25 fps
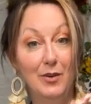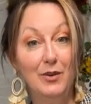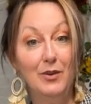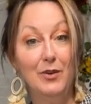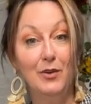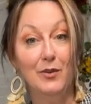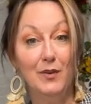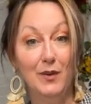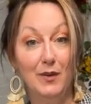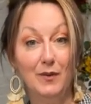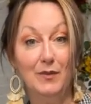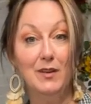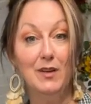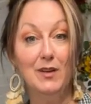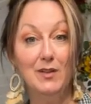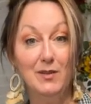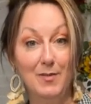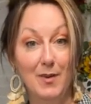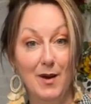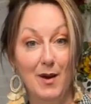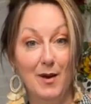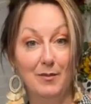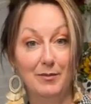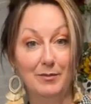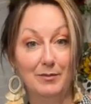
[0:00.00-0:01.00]
in your 50s,
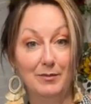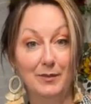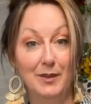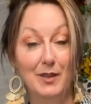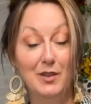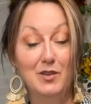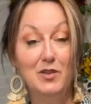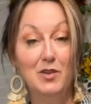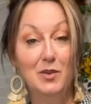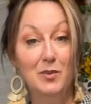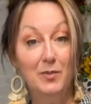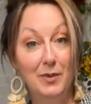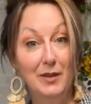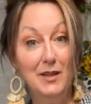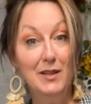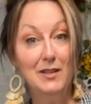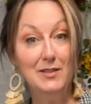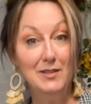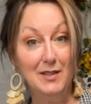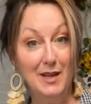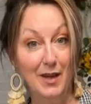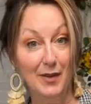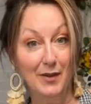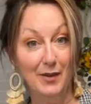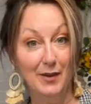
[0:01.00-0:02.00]
Mom. Could you please
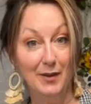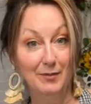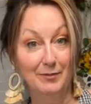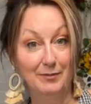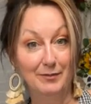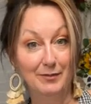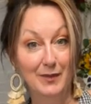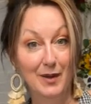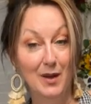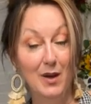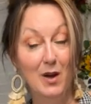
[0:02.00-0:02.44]
tell them?